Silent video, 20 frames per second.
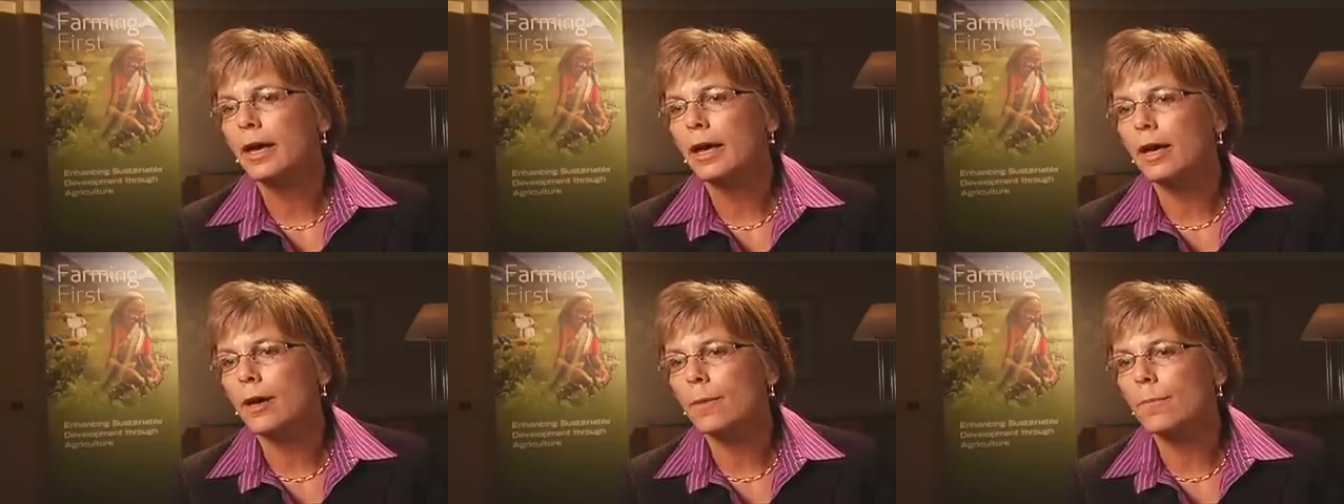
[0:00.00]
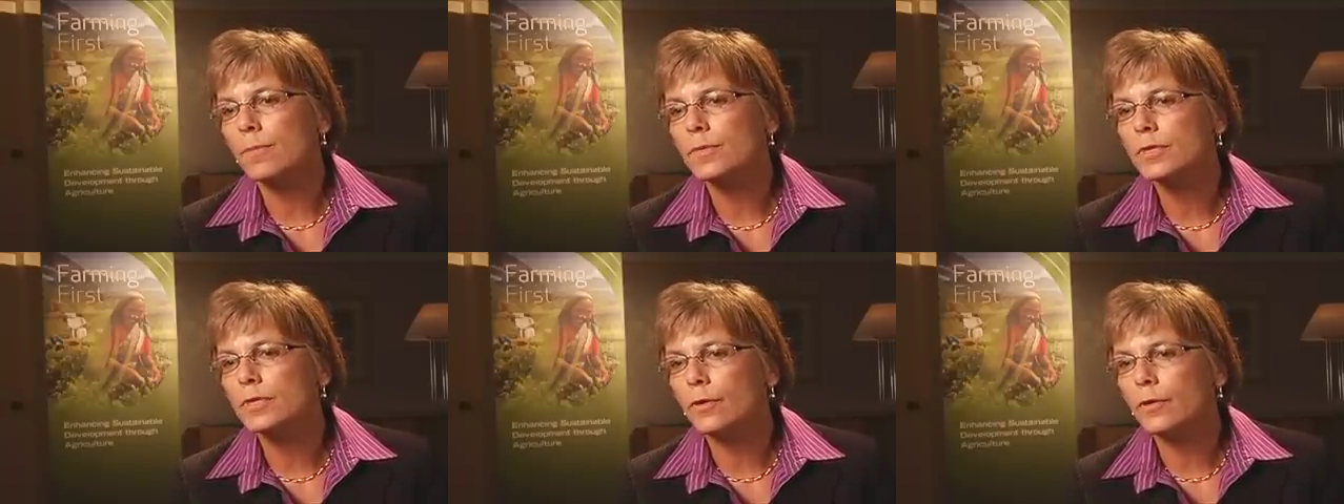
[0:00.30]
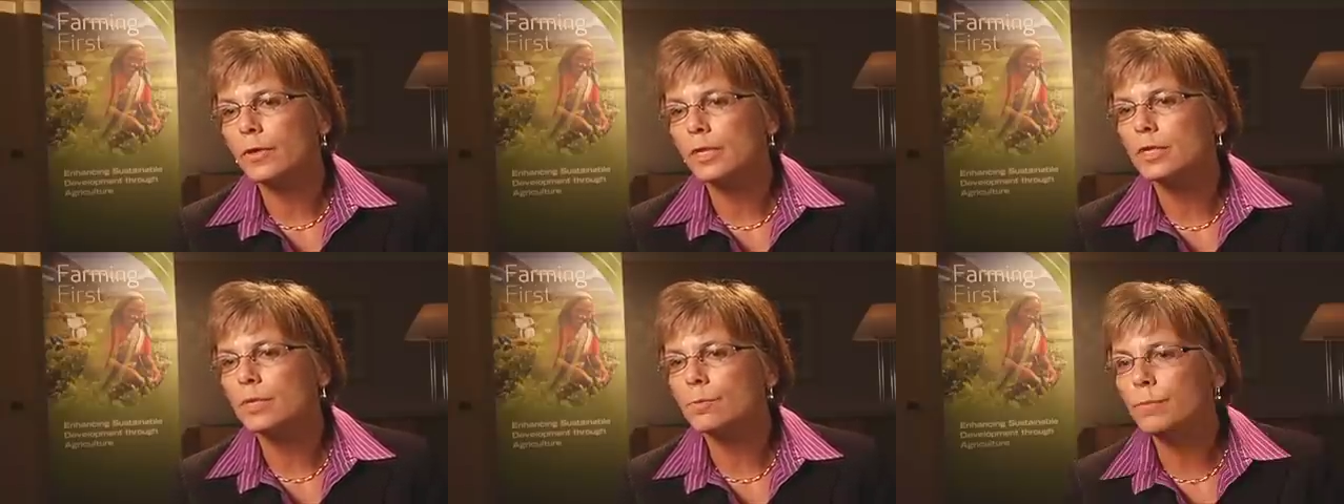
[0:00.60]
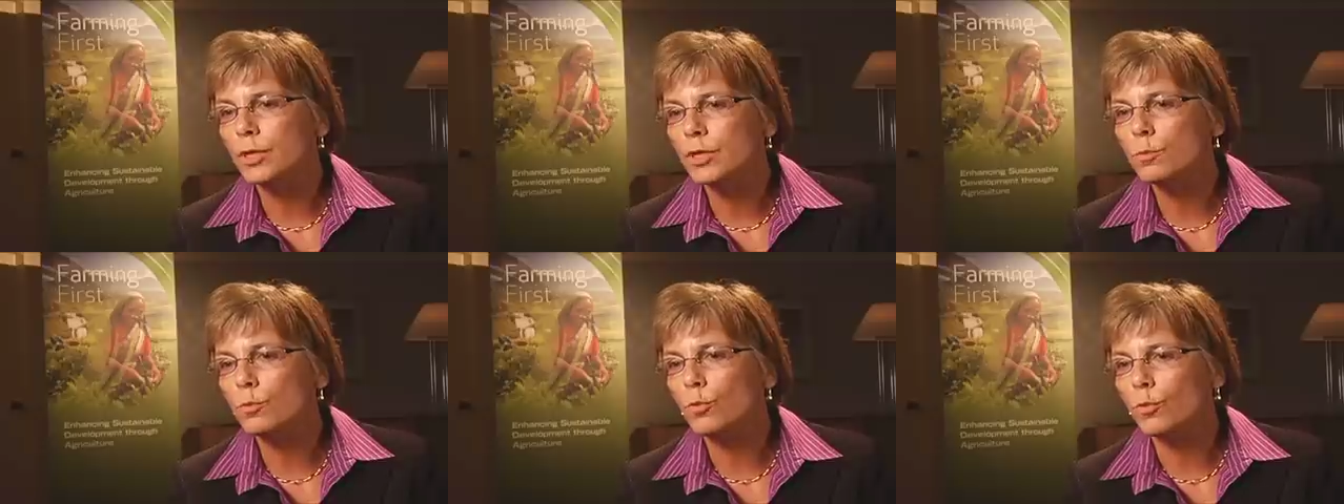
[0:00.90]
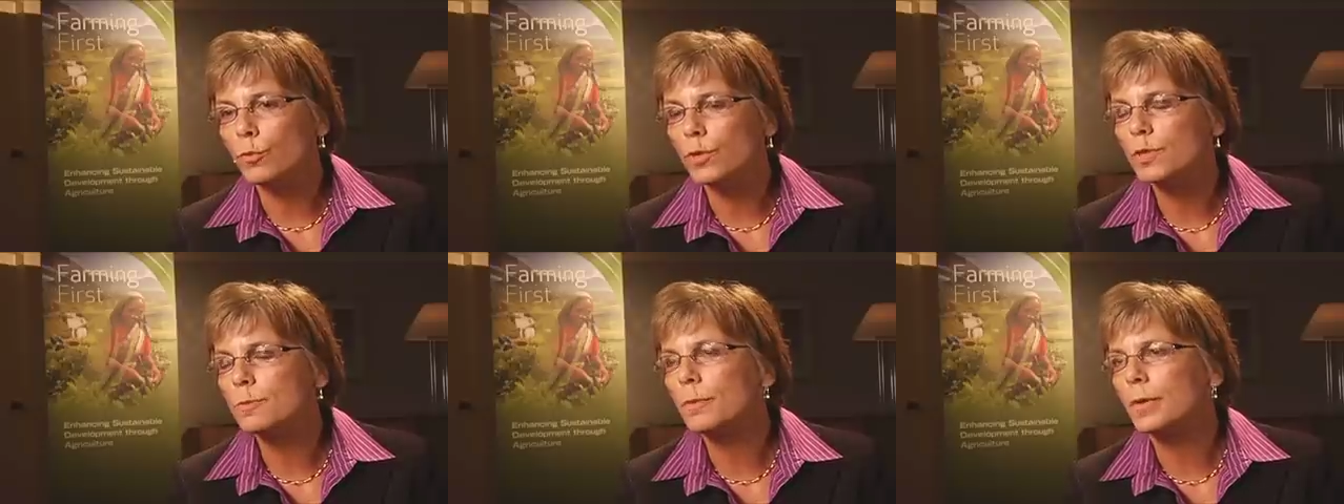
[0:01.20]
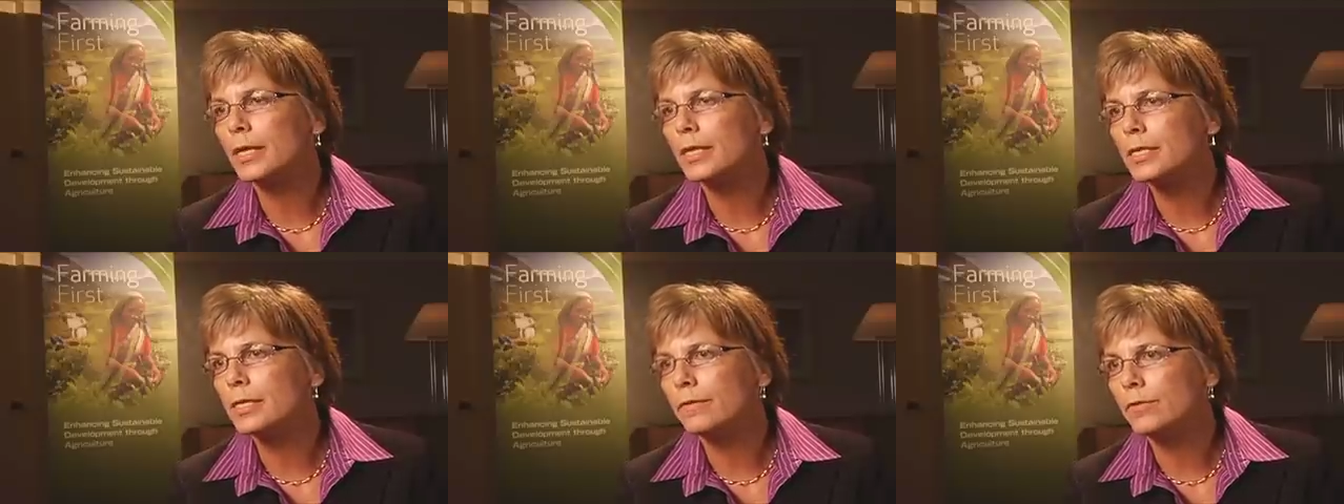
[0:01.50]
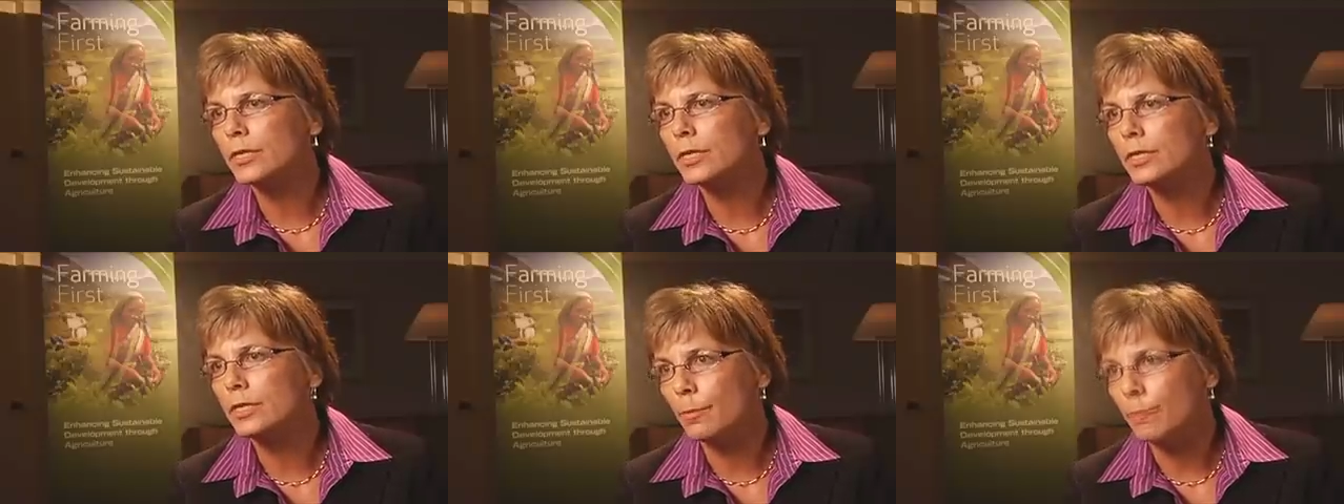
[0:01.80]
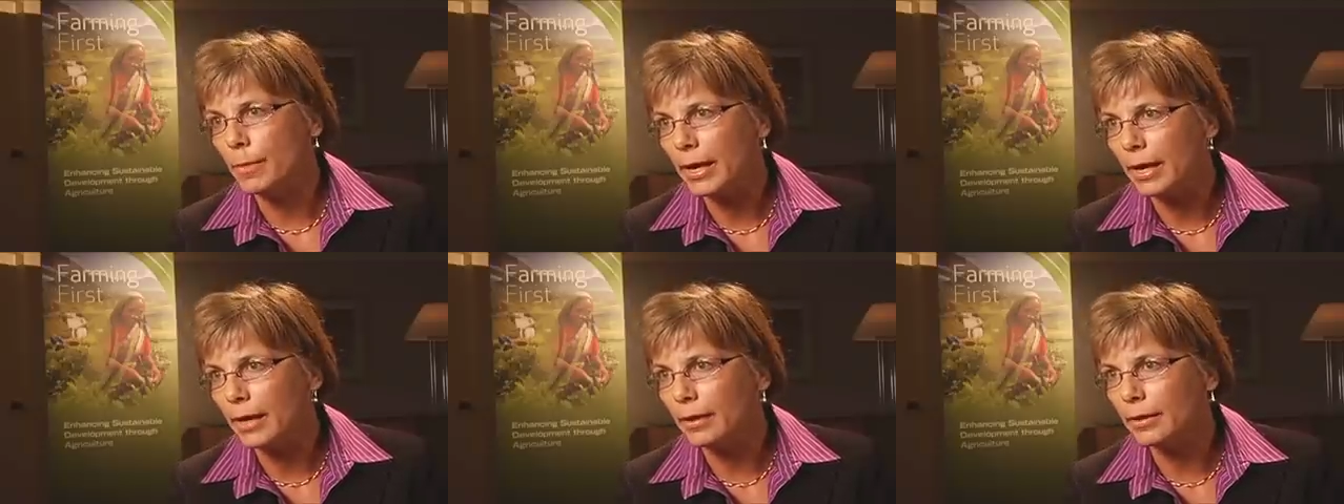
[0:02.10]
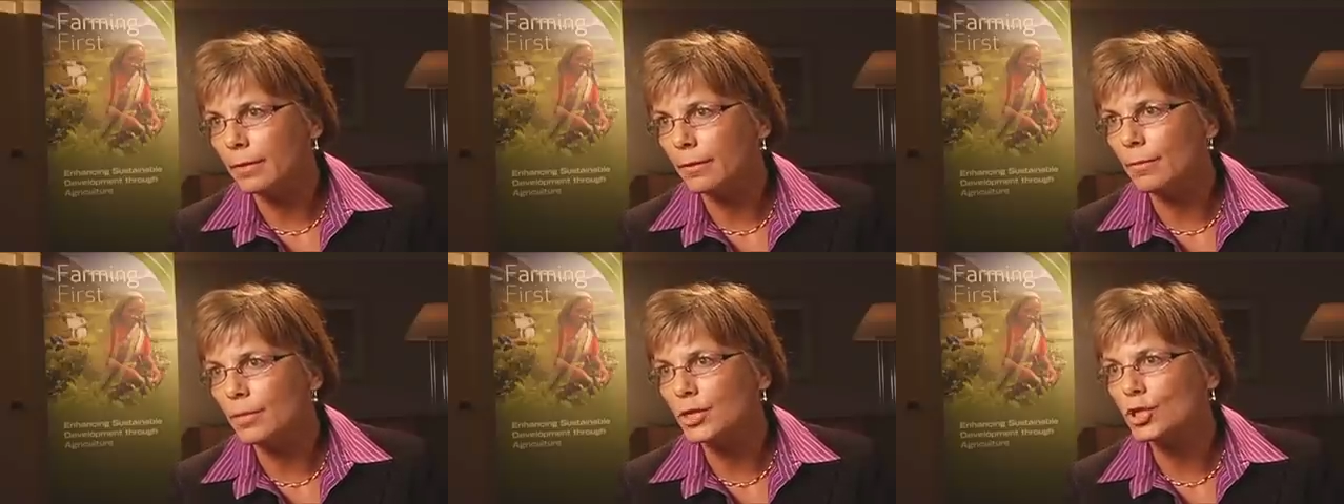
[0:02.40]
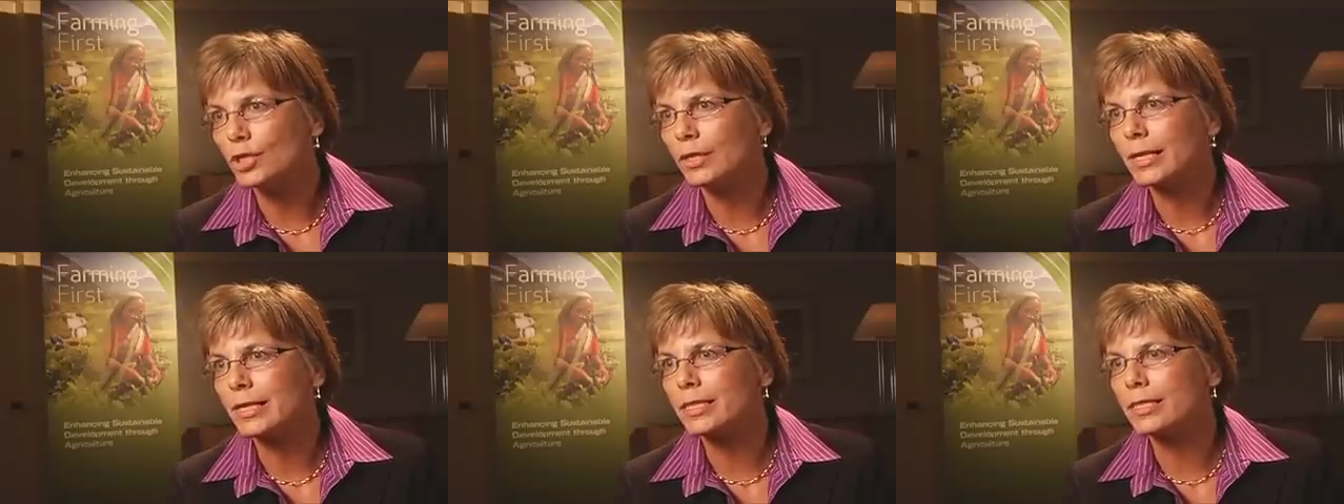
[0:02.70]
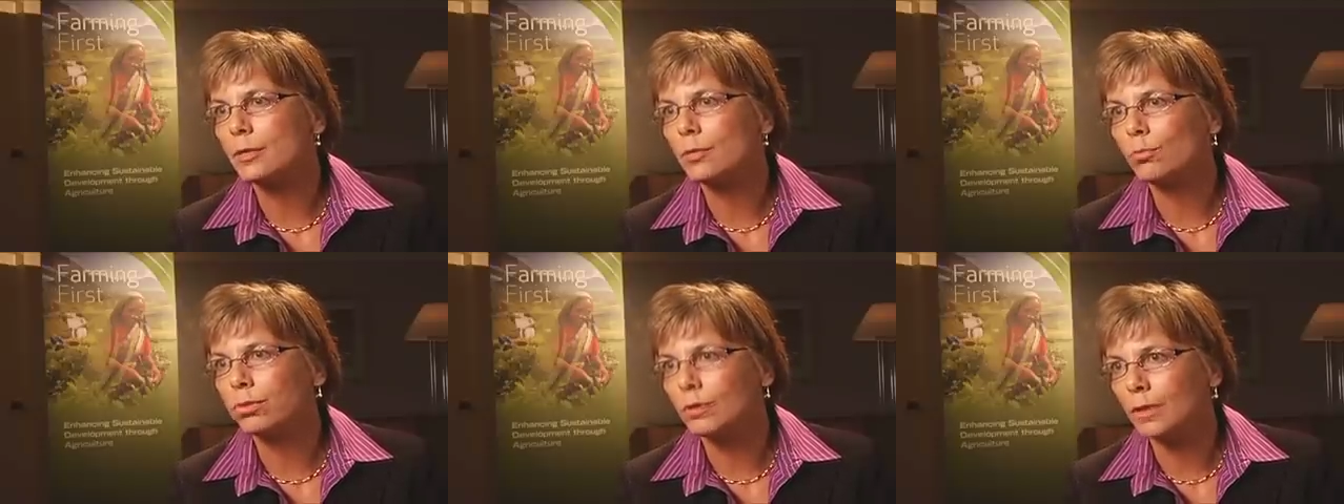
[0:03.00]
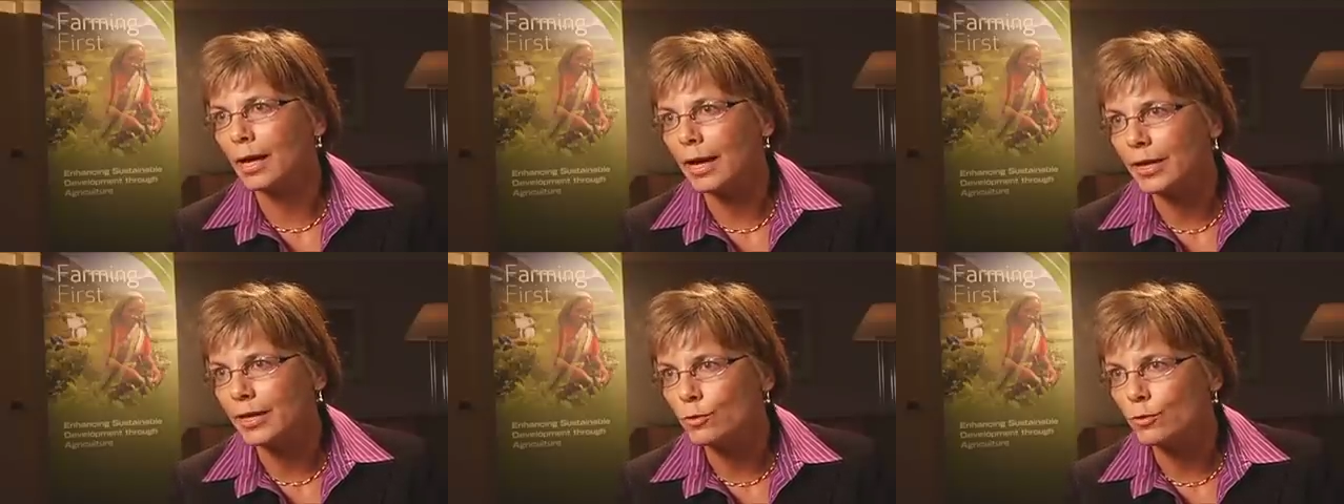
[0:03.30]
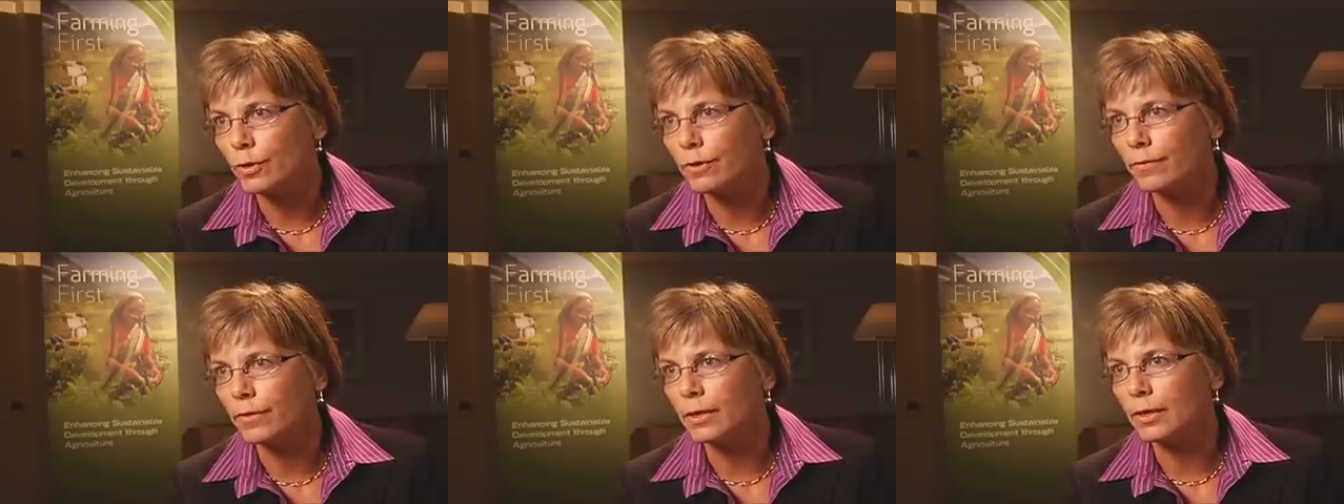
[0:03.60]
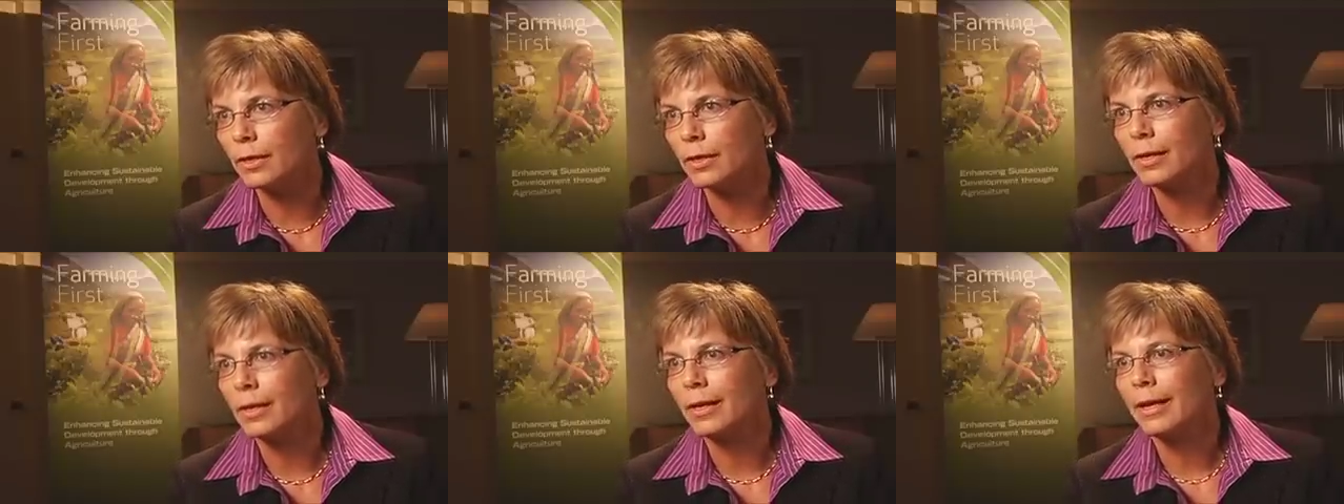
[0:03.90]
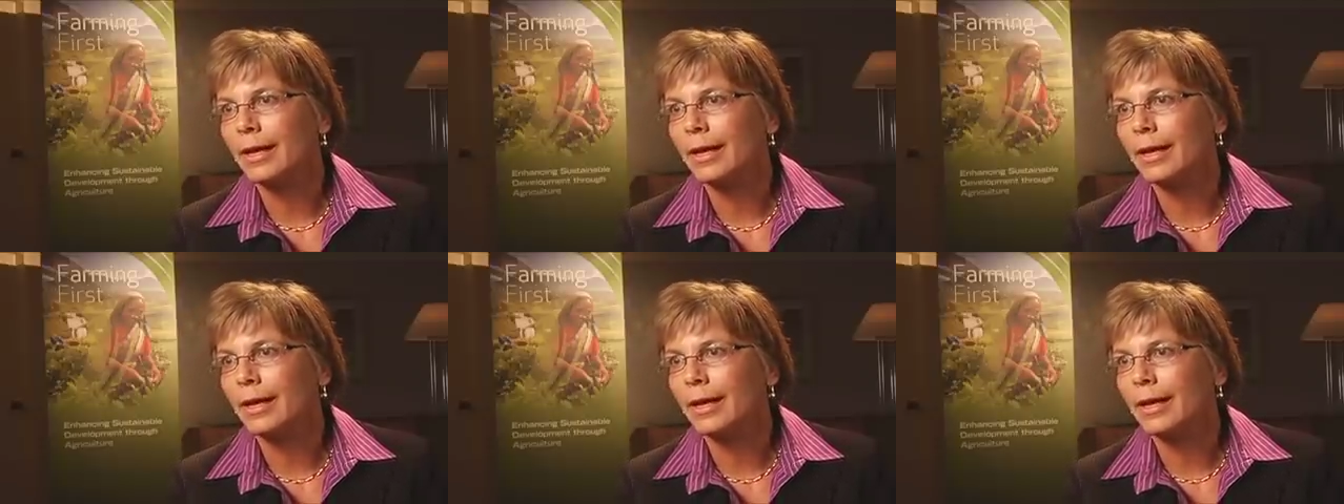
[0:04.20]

so that it's much more responsive to demand and much less supply-driven?